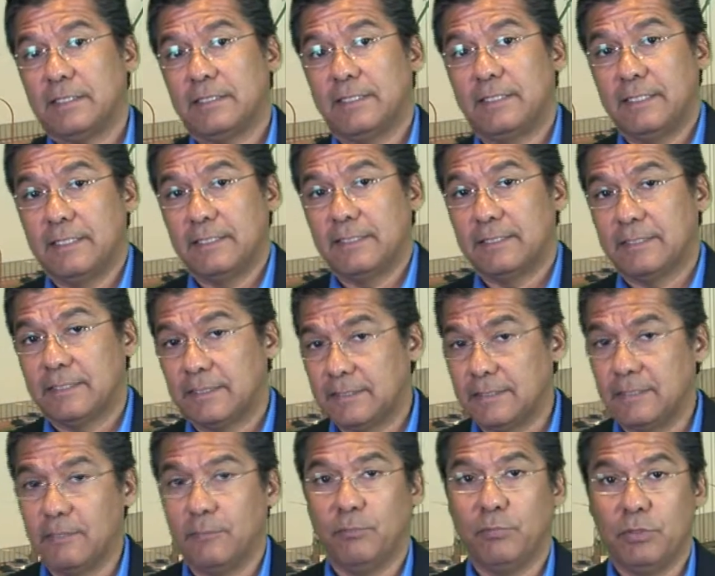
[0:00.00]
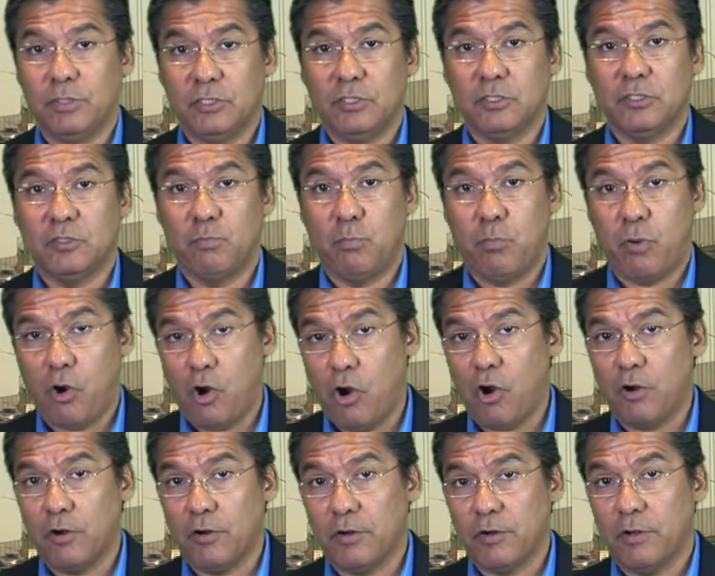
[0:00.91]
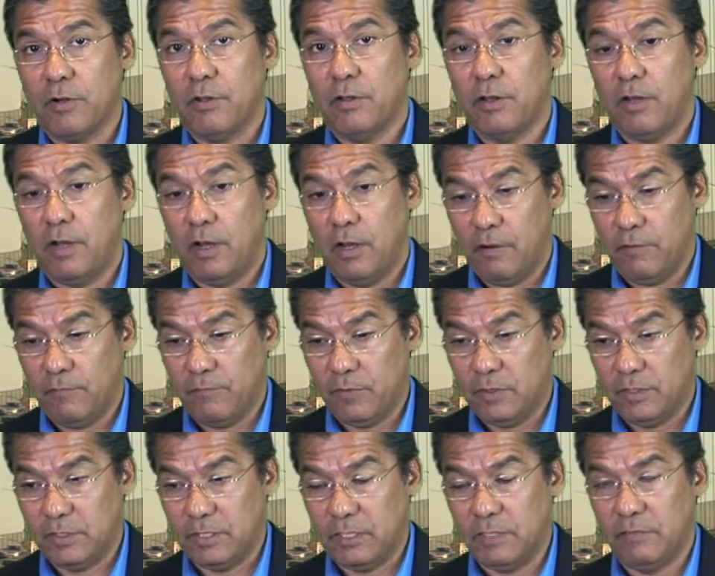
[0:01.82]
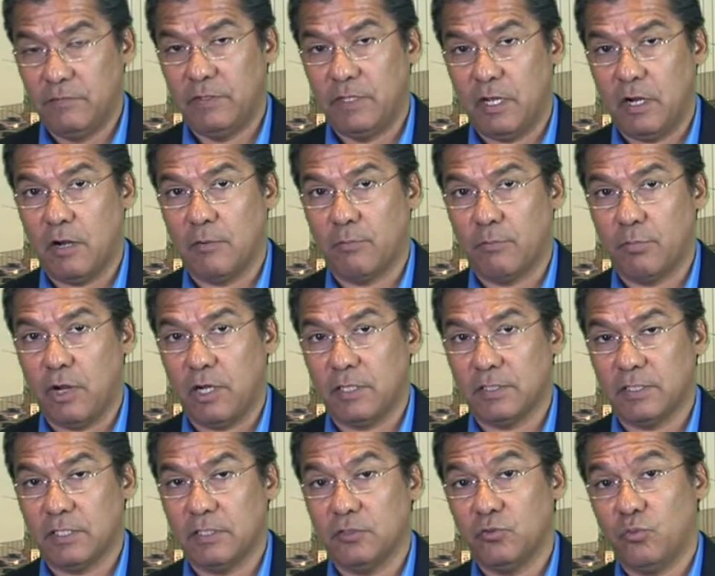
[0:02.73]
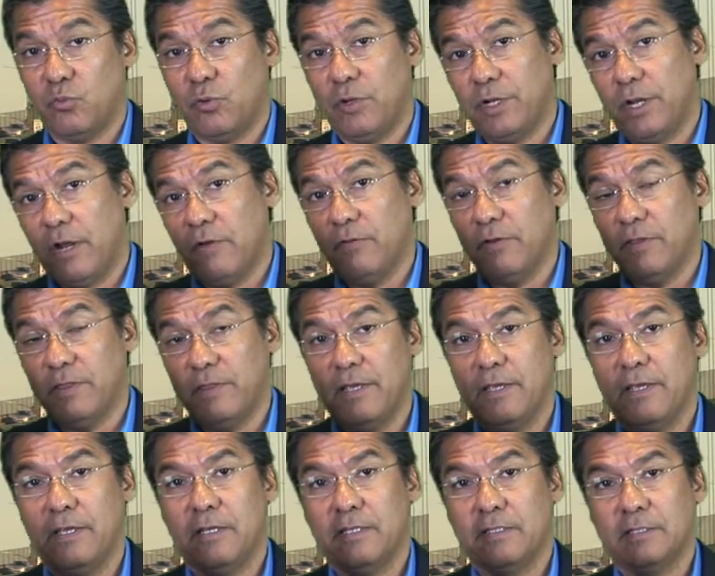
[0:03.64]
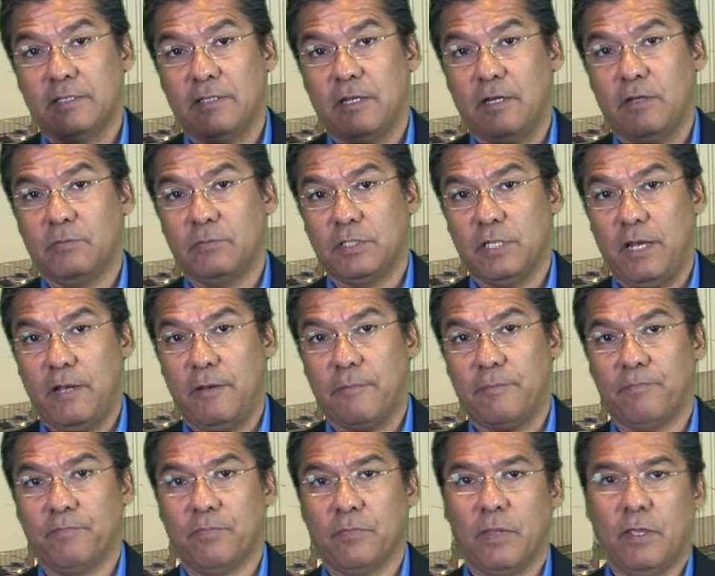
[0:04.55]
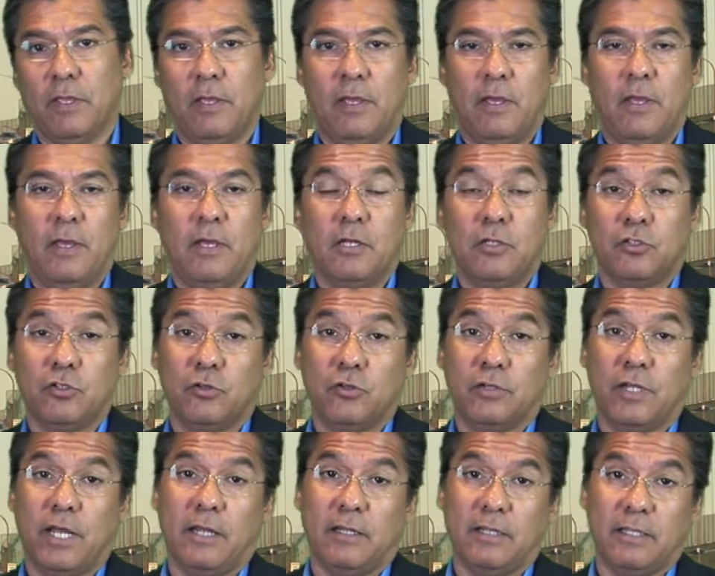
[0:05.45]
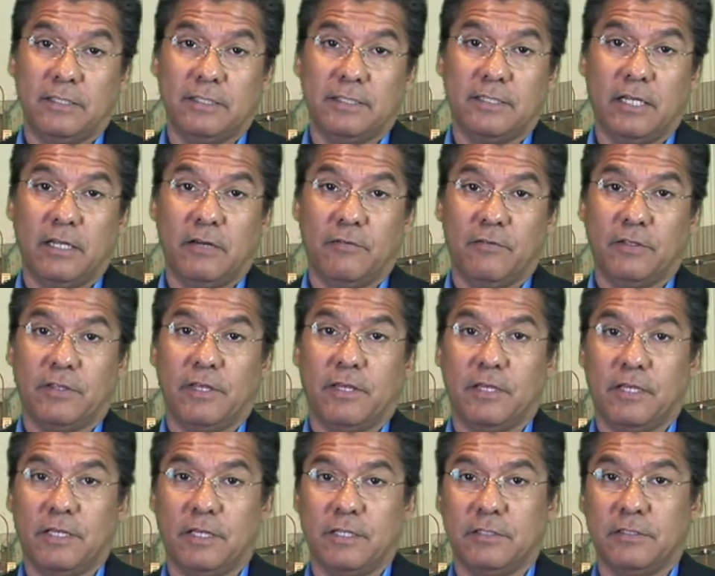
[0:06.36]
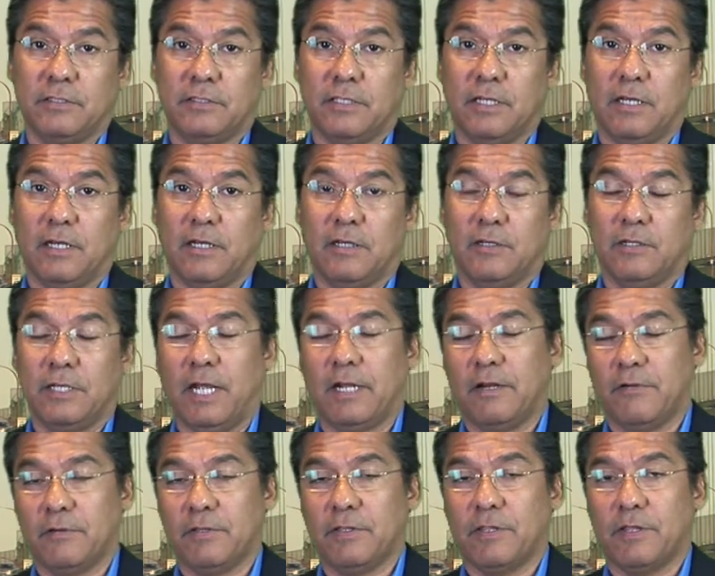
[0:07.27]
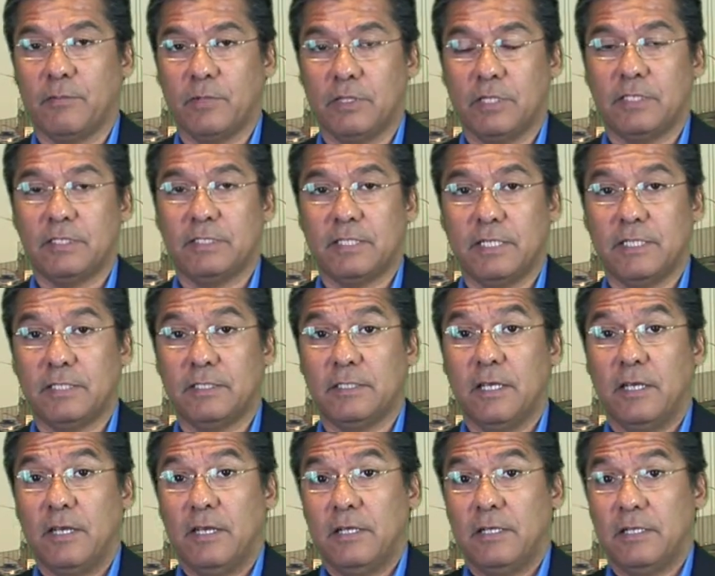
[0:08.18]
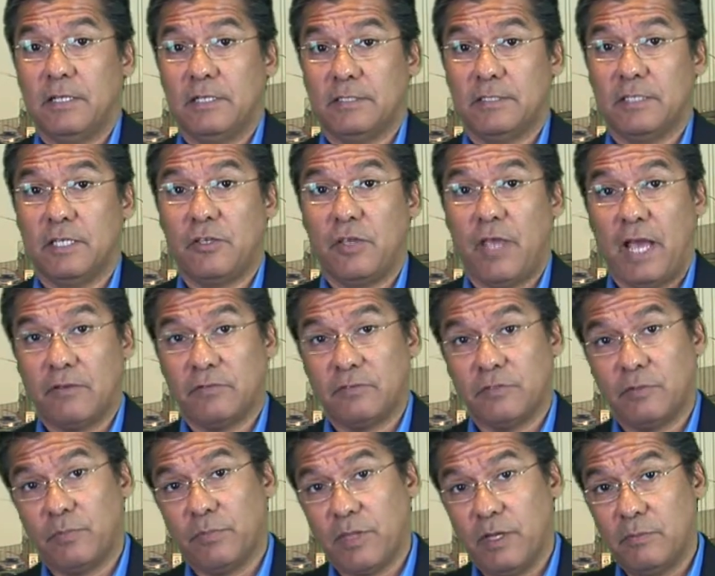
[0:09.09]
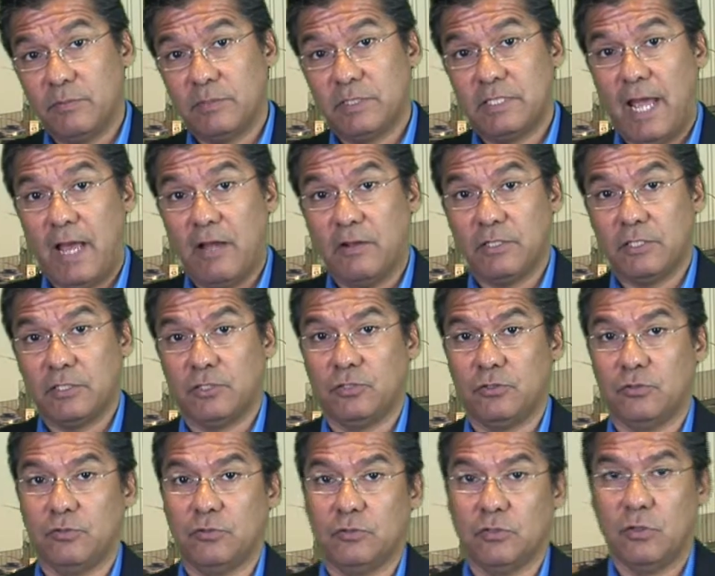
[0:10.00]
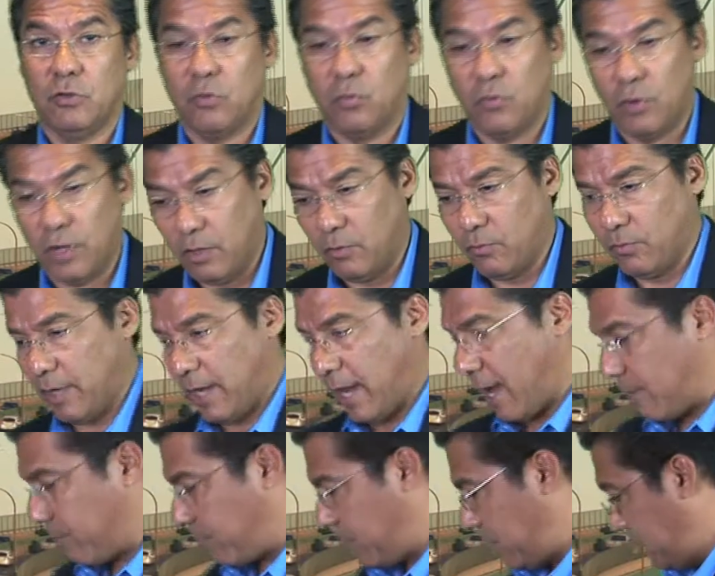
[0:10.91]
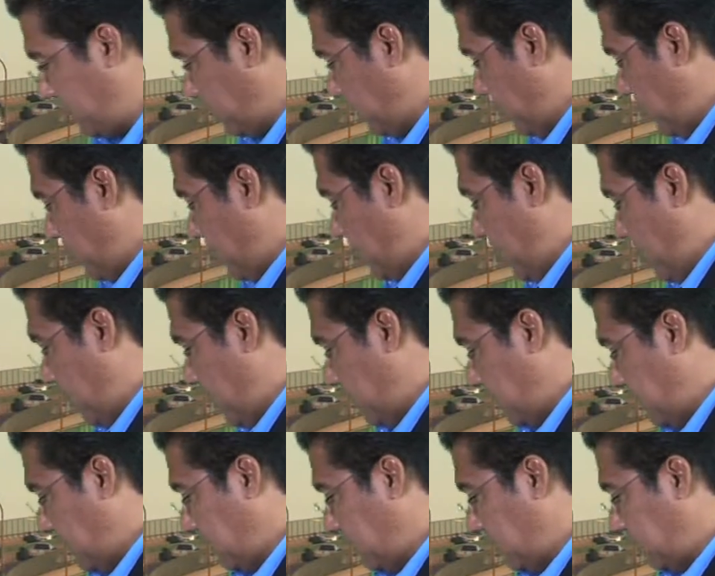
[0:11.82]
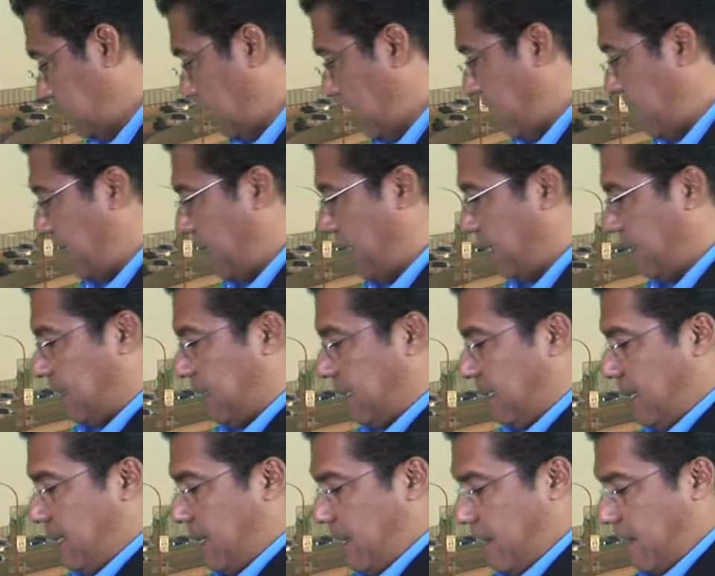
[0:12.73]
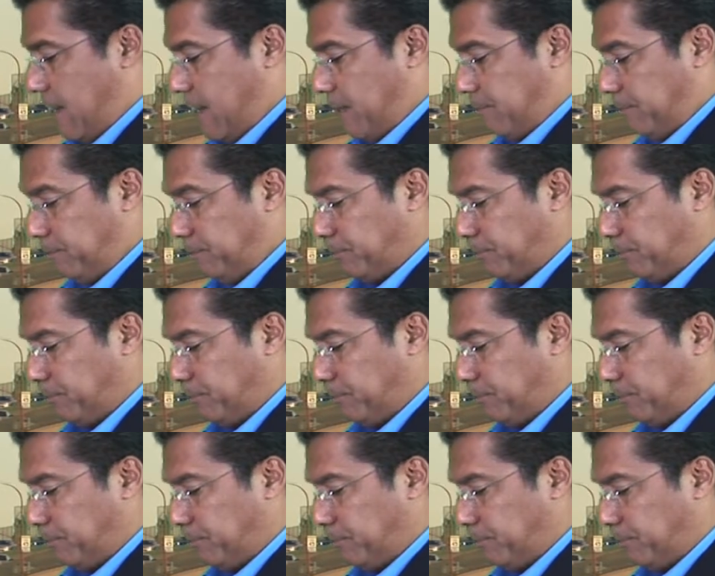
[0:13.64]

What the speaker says: the simplest part of this DVIR process when everything is thumbs up. So now let's say everything is, not everything, but let's say you have some thumbs down issues. Well, what happens is, let's say that the